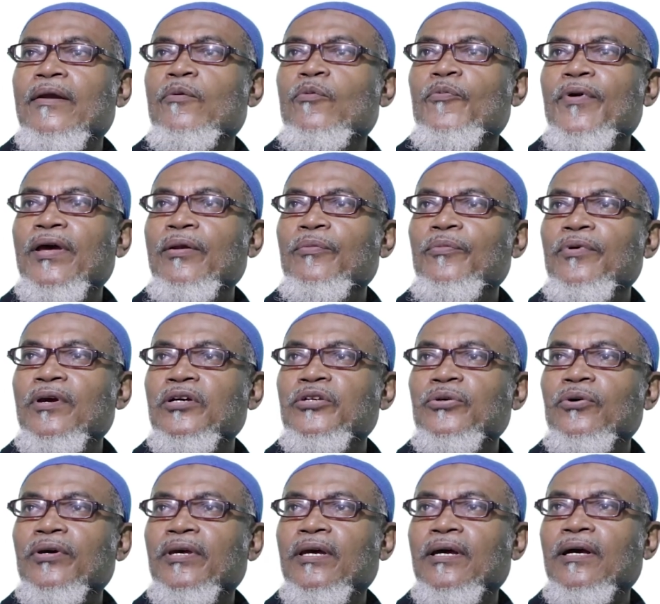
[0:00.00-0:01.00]
And when we
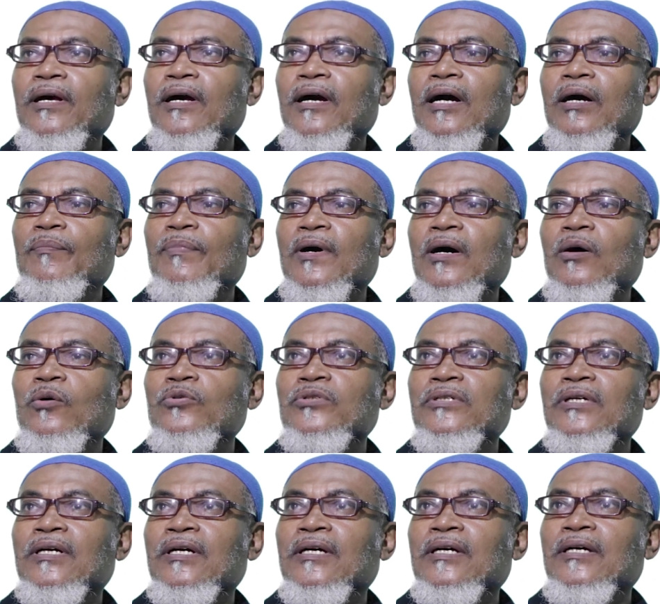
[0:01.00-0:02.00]
are talking
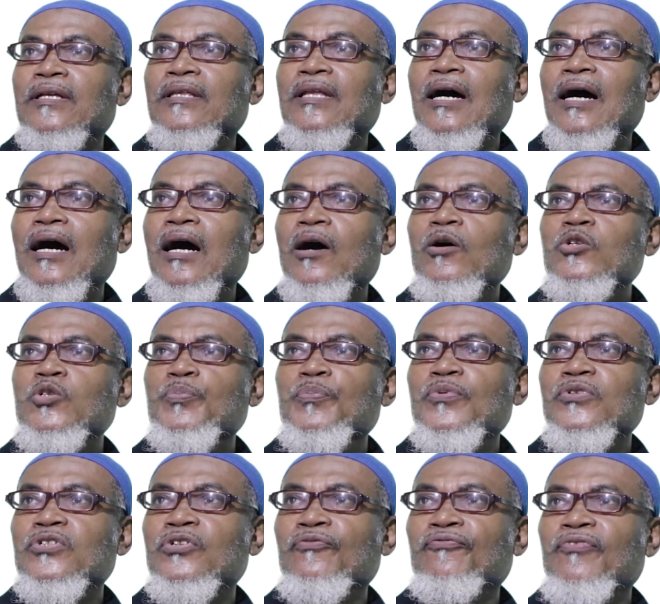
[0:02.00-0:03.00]
about The
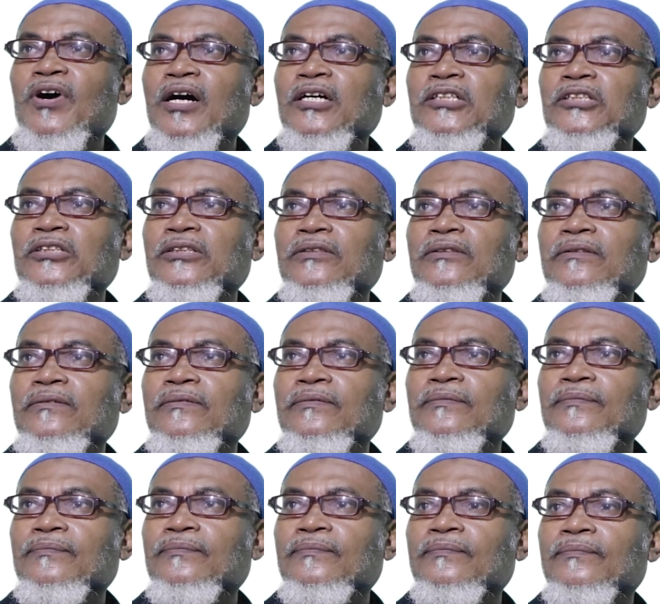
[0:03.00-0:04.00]
output
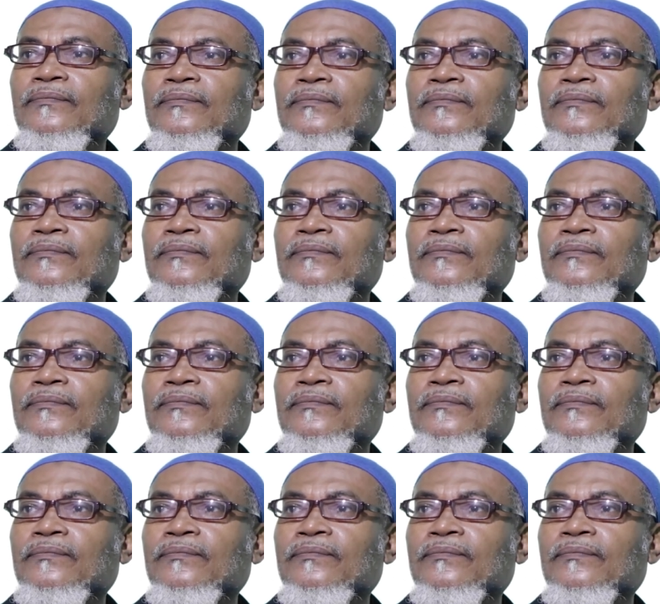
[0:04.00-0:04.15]
function,